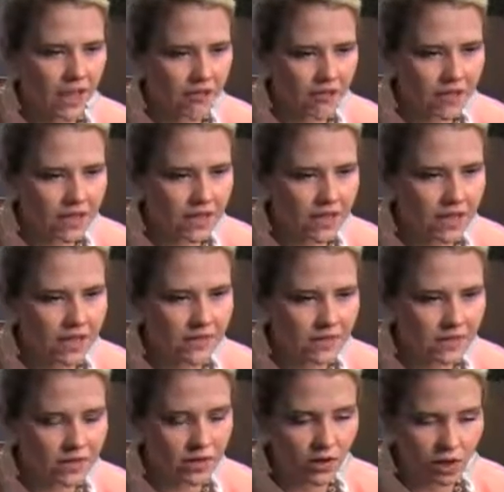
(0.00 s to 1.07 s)
everything
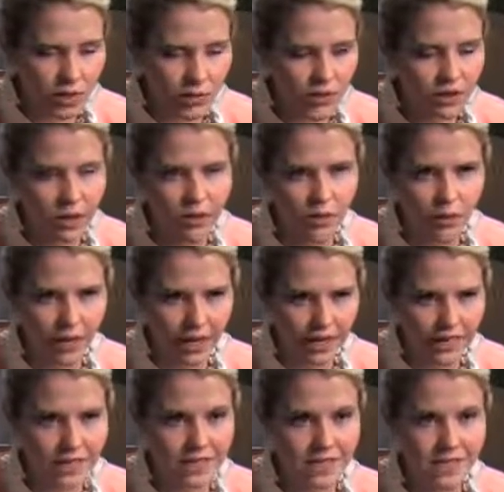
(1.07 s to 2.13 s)
else taught within Rad
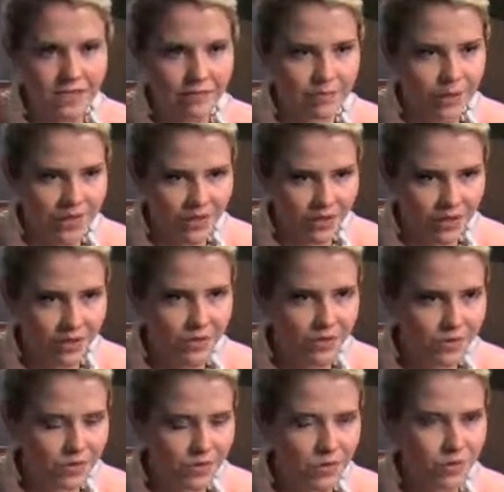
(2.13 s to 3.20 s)
Kids is based on
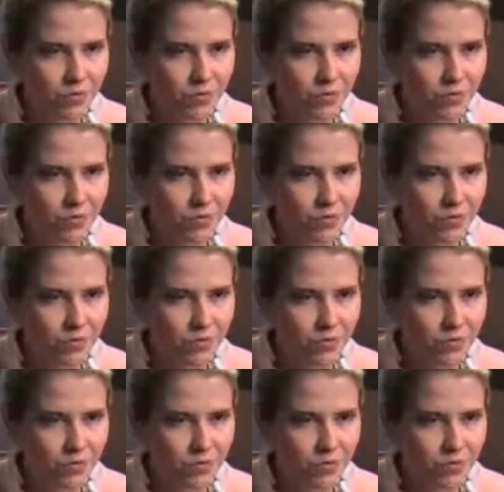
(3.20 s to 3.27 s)
those three